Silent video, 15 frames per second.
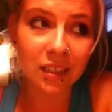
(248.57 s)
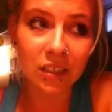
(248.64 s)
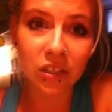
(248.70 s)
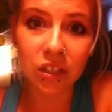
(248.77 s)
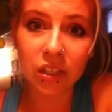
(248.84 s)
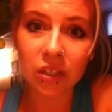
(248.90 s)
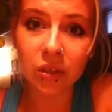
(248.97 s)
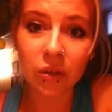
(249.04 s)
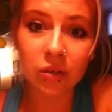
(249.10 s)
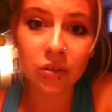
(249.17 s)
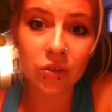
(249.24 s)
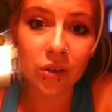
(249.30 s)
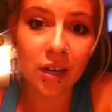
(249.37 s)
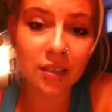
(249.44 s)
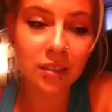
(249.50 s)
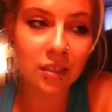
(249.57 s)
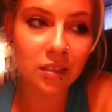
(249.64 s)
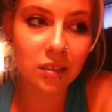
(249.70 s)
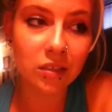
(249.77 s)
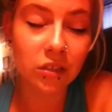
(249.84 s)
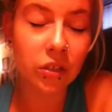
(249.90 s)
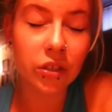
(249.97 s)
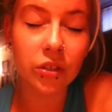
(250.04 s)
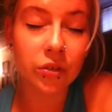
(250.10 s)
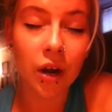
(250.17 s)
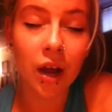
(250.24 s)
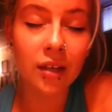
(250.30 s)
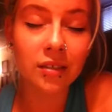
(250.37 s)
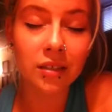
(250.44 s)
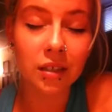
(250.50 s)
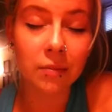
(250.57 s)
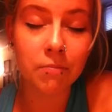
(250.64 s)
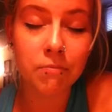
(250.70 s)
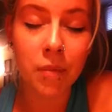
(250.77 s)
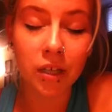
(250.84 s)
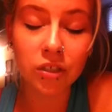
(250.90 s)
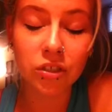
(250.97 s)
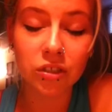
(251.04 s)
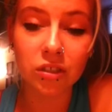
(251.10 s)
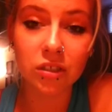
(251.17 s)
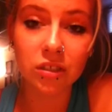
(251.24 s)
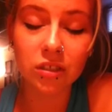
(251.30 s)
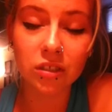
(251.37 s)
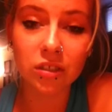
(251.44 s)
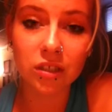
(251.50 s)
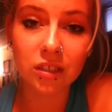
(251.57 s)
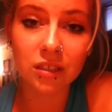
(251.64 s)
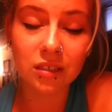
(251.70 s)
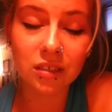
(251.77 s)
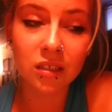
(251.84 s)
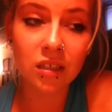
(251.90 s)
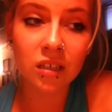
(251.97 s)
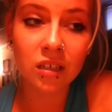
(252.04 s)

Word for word: Like they're going to go drastic, to drastic measures just